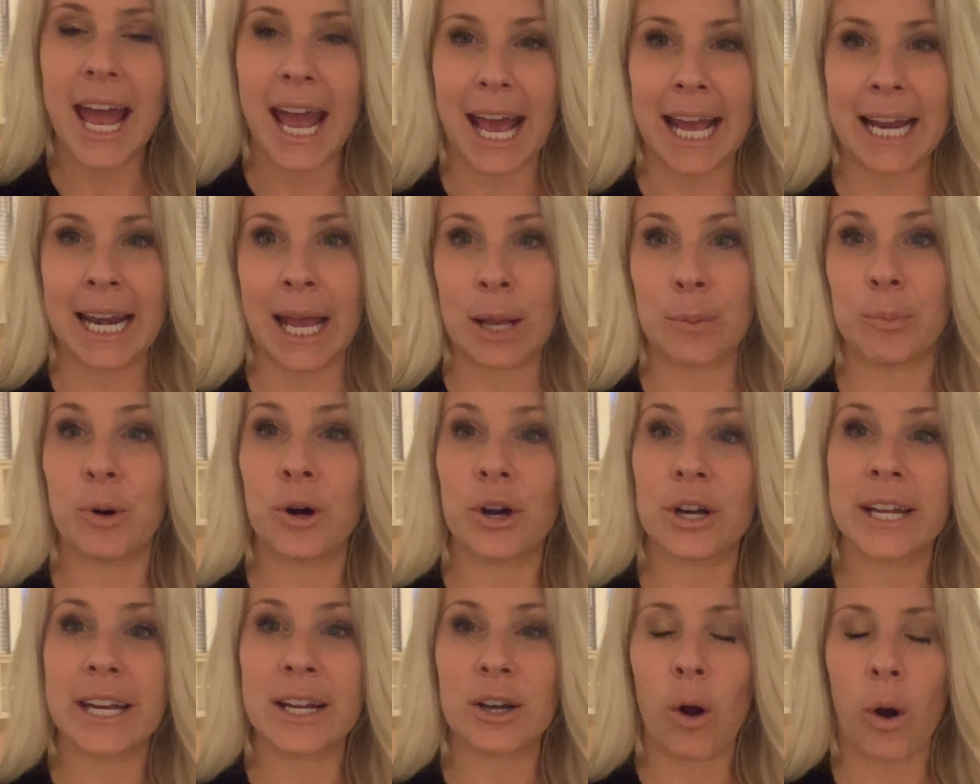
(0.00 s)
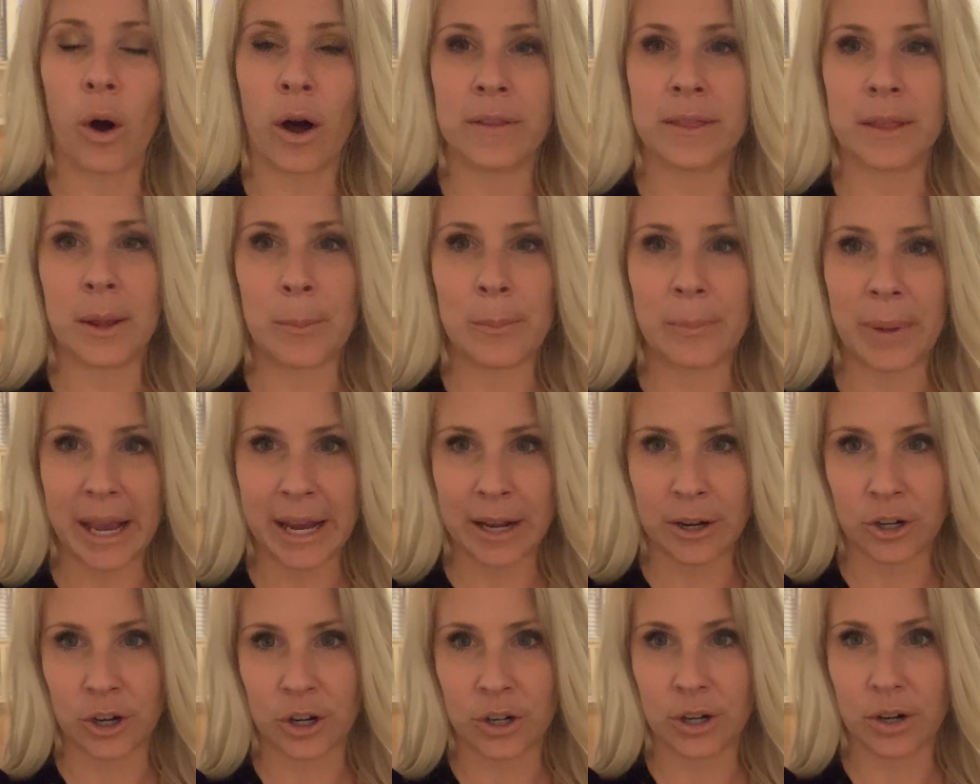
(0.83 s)
And I put it on the
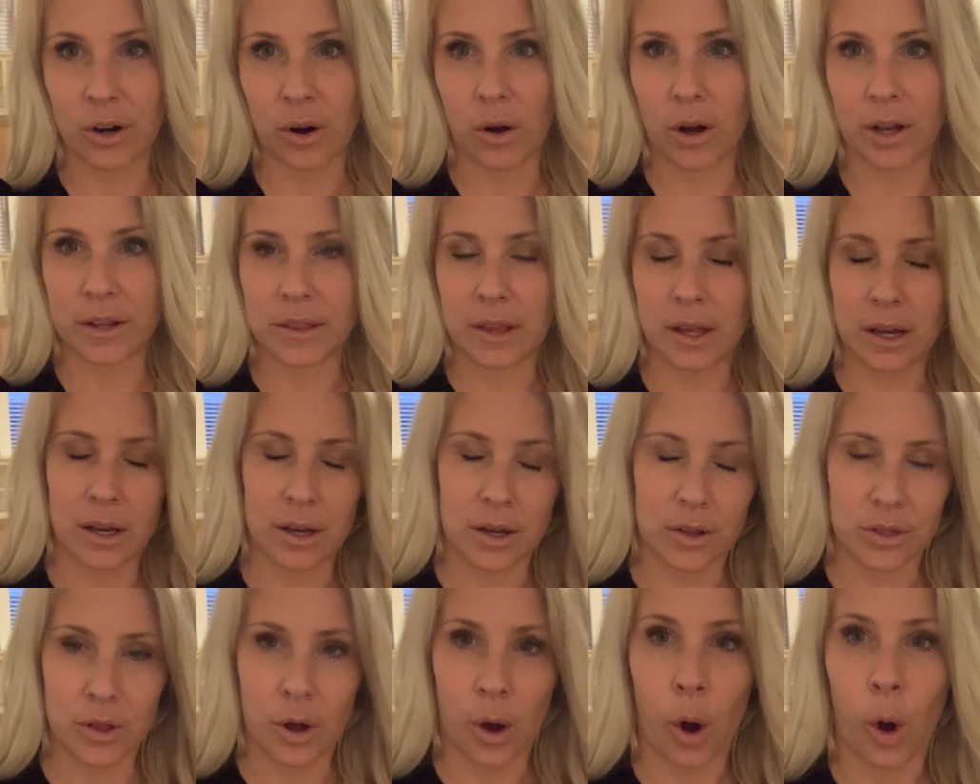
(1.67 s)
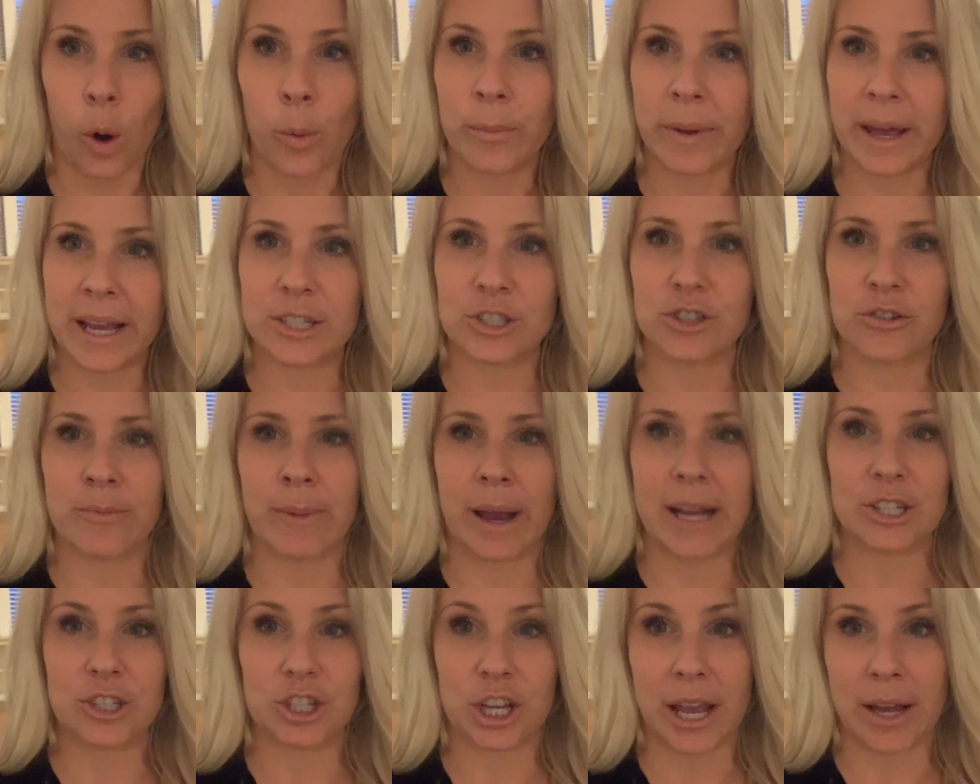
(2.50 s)
banner on the, the homepage of
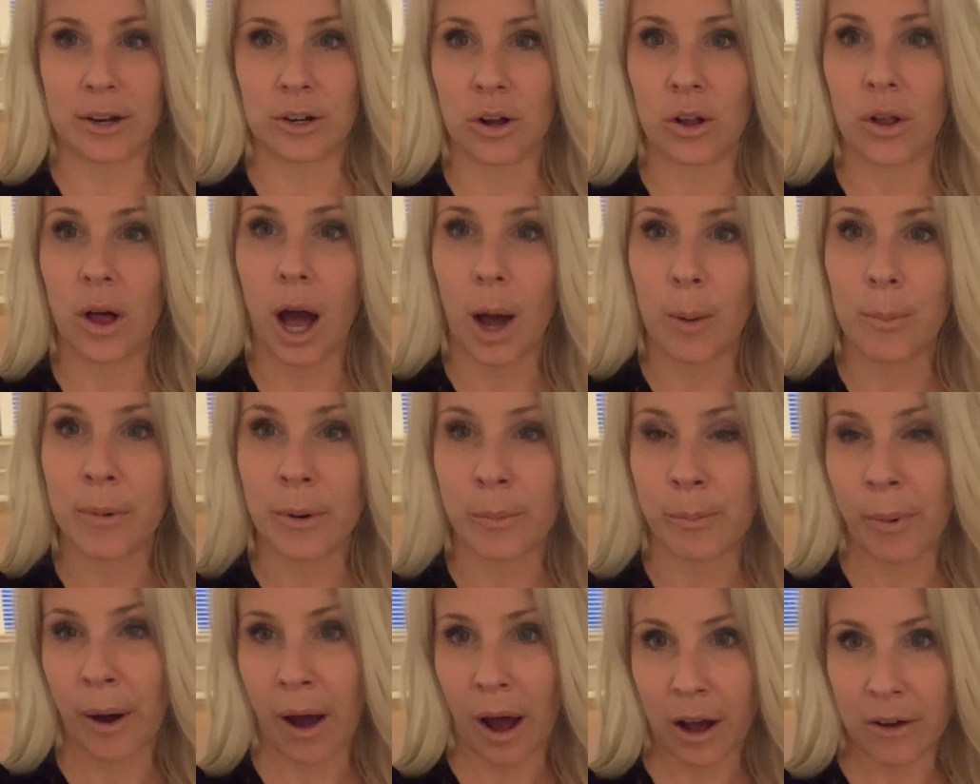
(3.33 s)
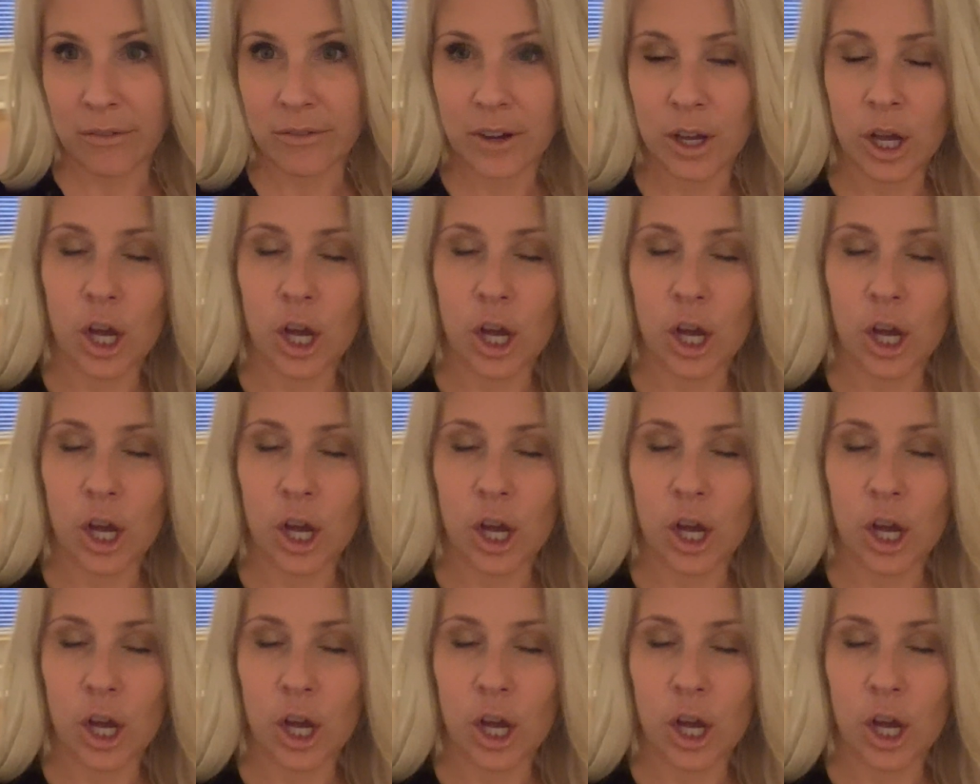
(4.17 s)
my channel up above.